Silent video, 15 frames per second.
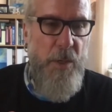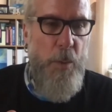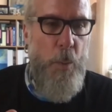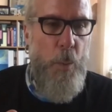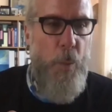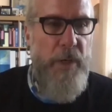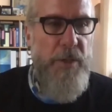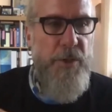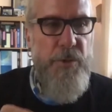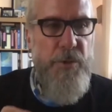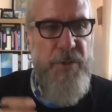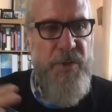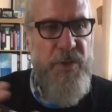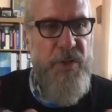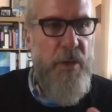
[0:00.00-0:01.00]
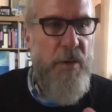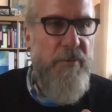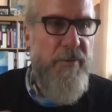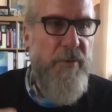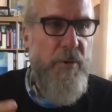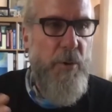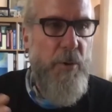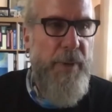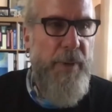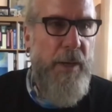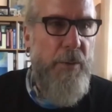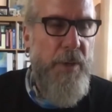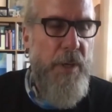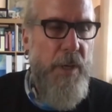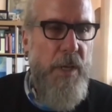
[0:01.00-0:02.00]
What did you discover
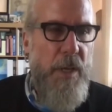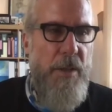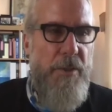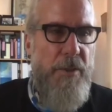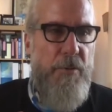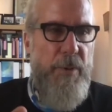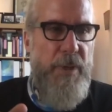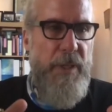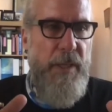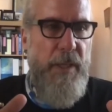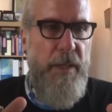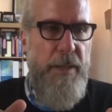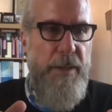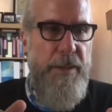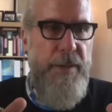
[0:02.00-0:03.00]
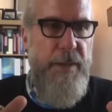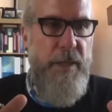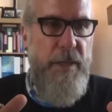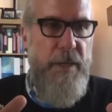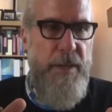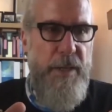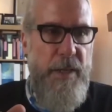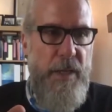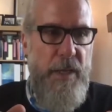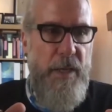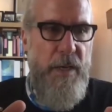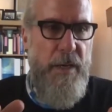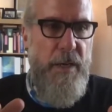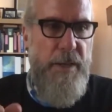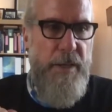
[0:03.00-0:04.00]
about
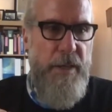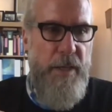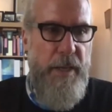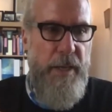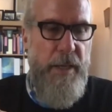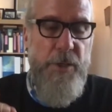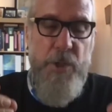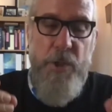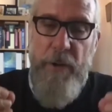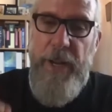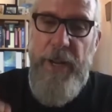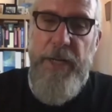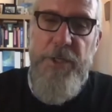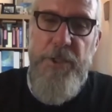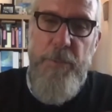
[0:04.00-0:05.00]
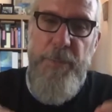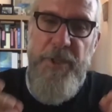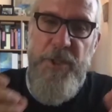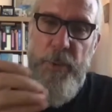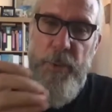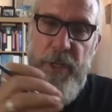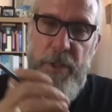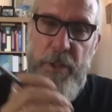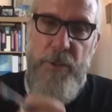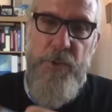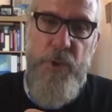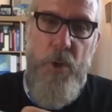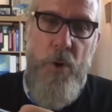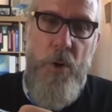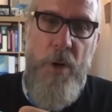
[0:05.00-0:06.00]
the interaction between those
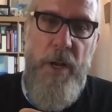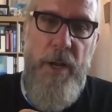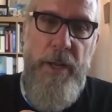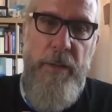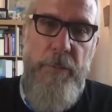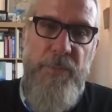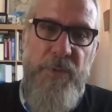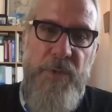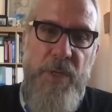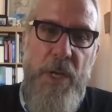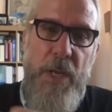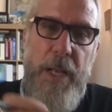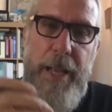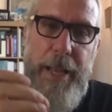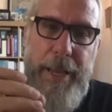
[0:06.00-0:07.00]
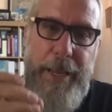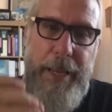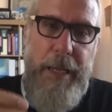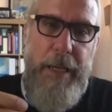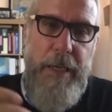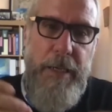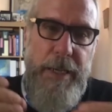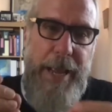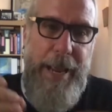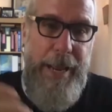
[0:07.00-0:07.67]
crimes and